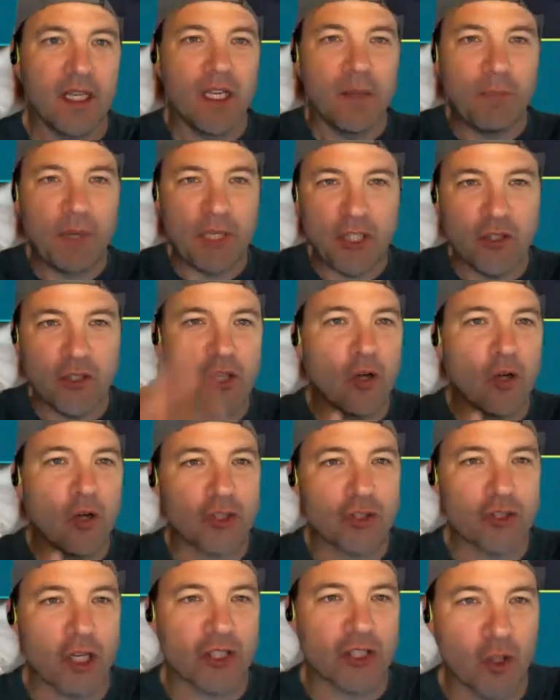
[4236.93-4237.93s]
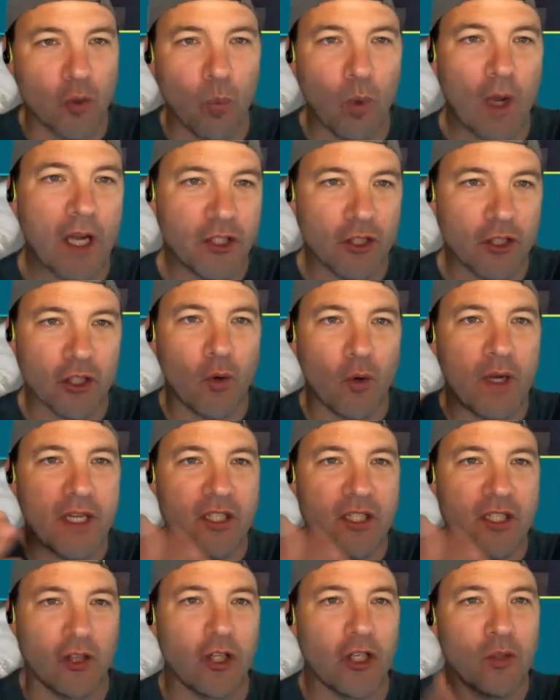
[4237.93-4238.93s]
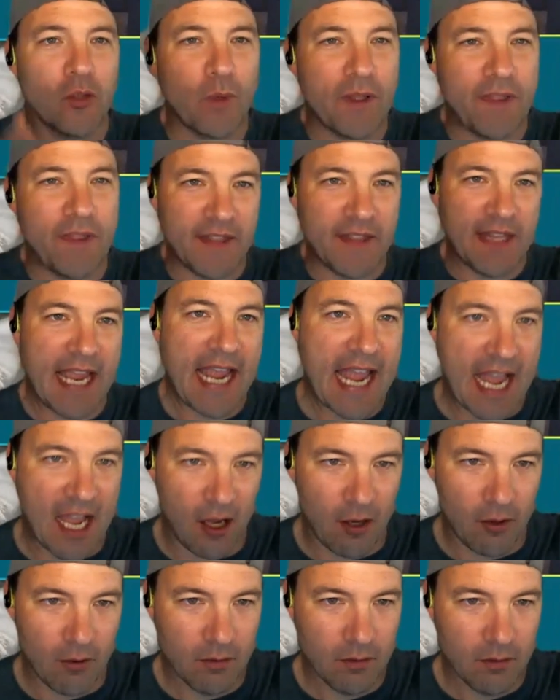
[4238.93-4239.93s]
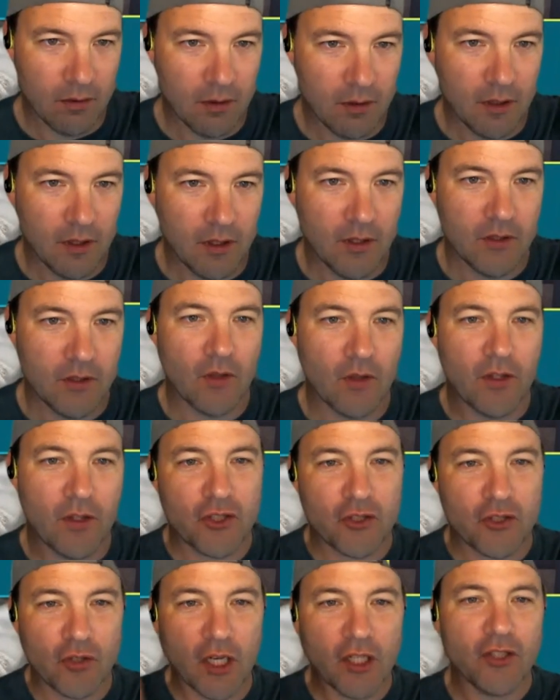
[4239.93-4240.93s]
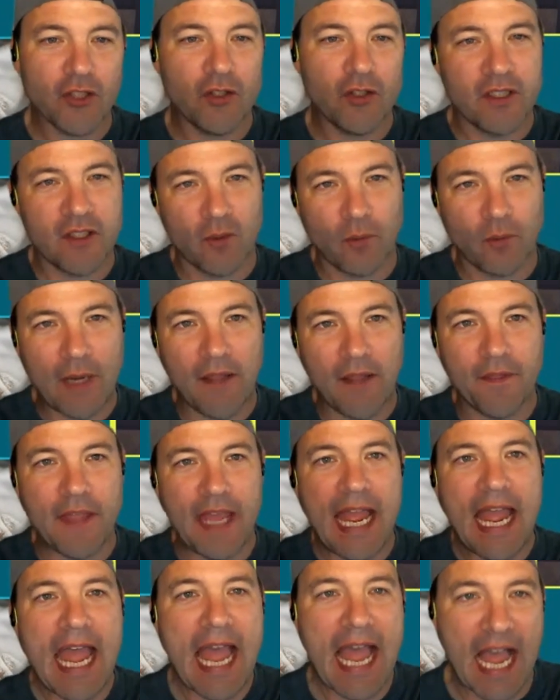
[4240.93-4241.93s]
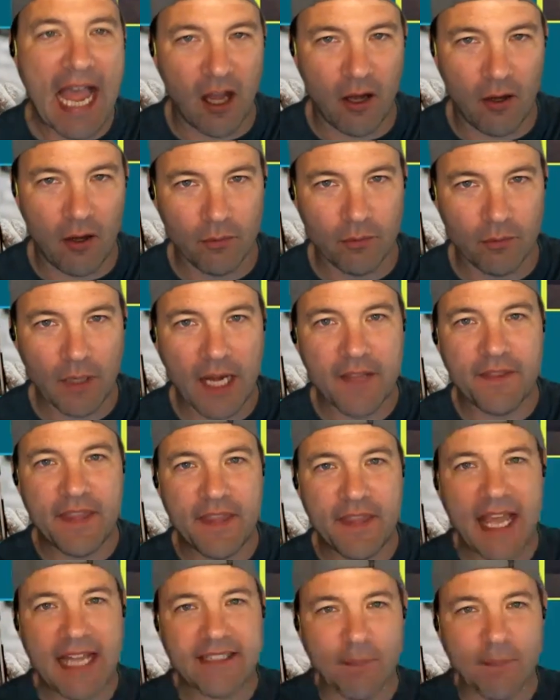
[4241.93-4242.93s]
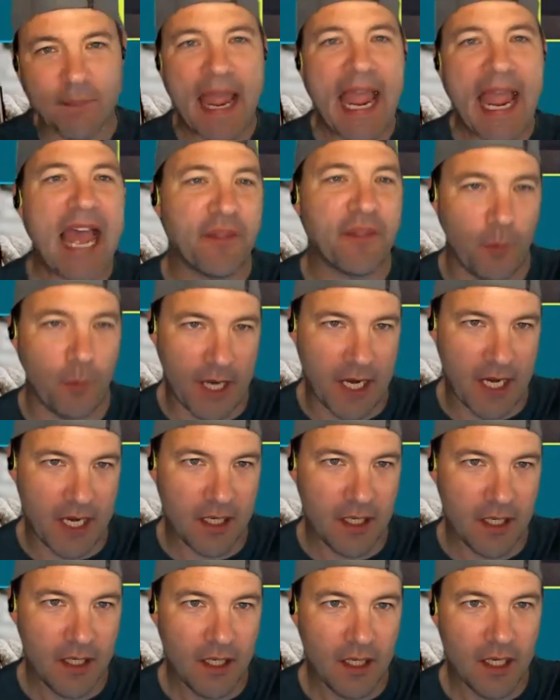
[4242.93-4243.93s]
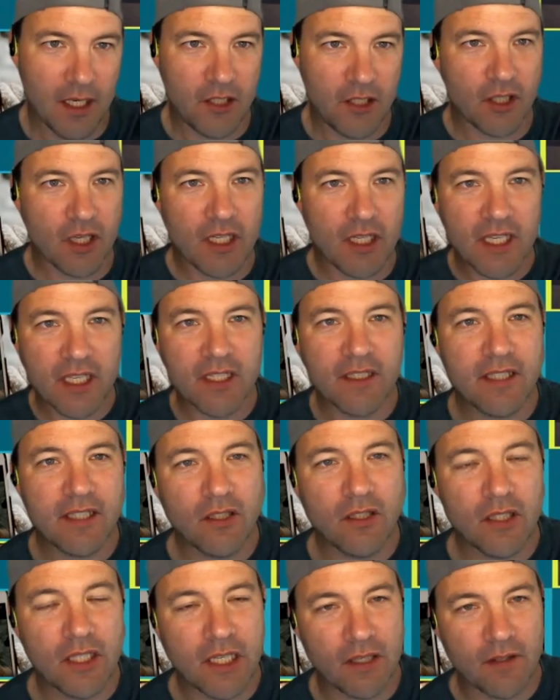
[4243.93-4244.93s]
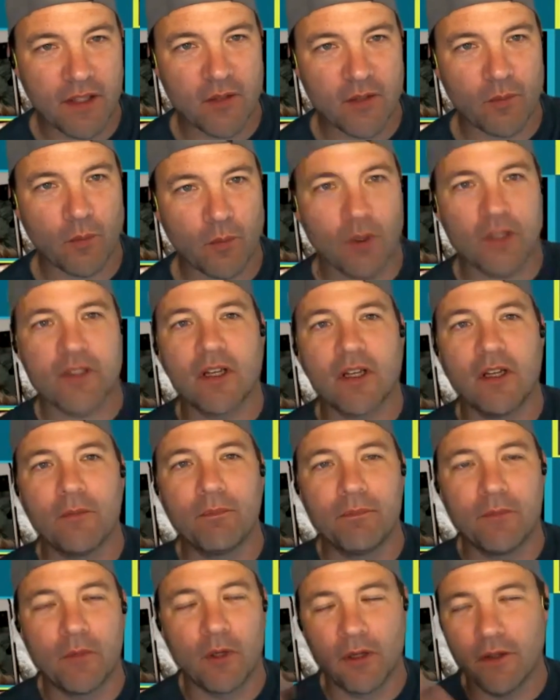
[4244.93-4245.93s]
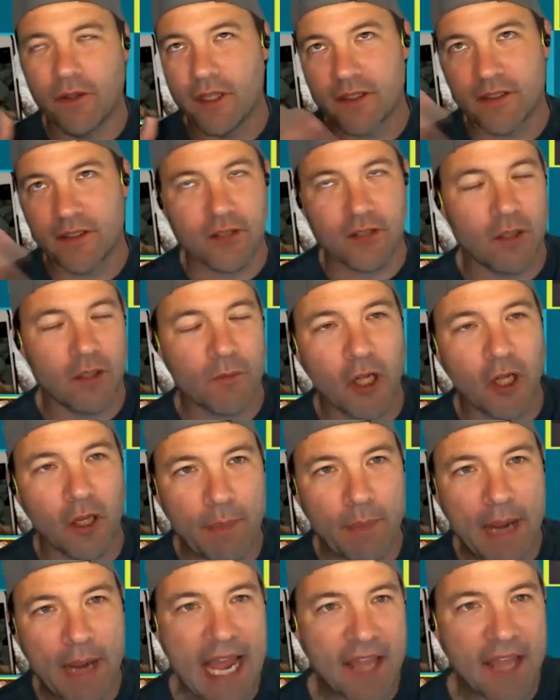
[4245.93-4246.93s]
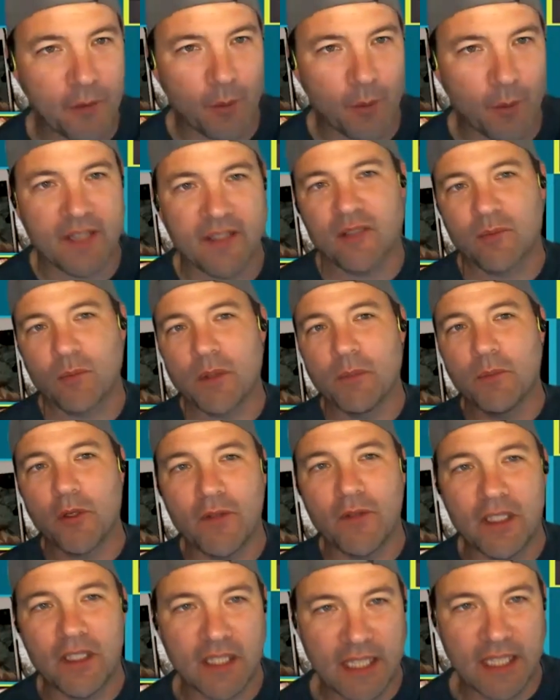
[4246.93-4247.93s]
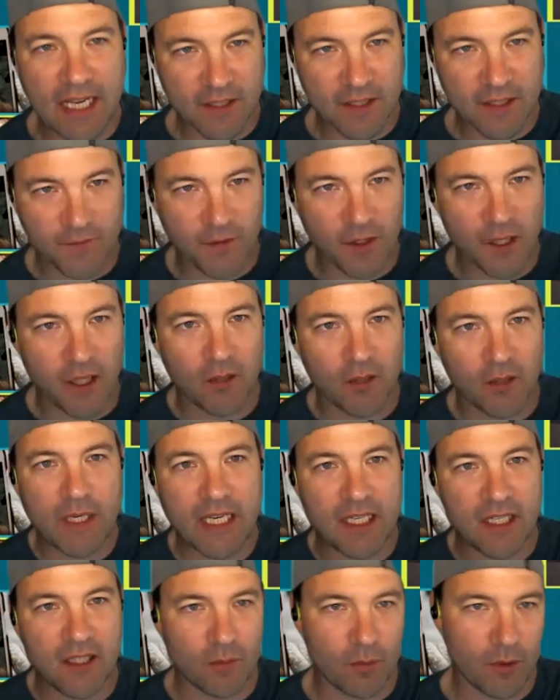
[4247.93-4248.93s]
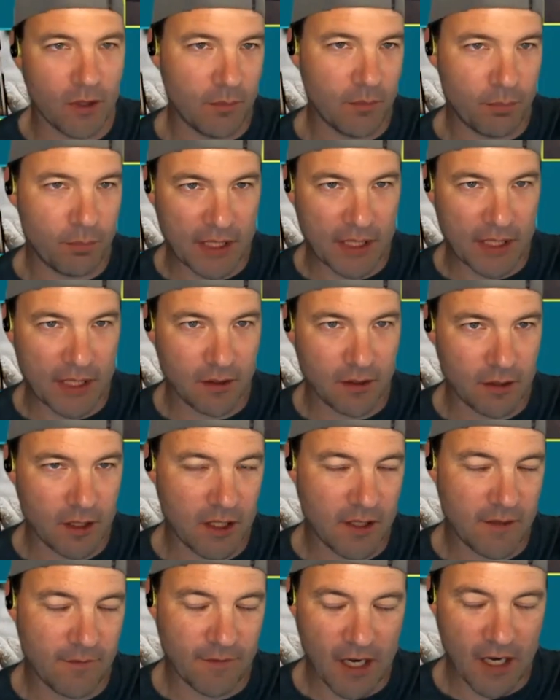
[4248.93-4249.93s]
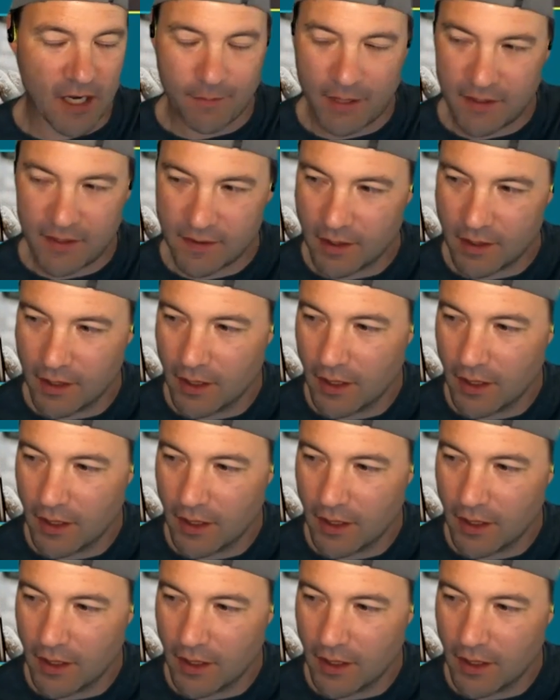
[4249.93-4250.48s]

But you don't structure what you're going to learn within the how. So the structure is around the how, right? That's the pathway. And you're going to continue to hear these words called, or this term called pathways as we move into next fall and we get into really blended learning environments.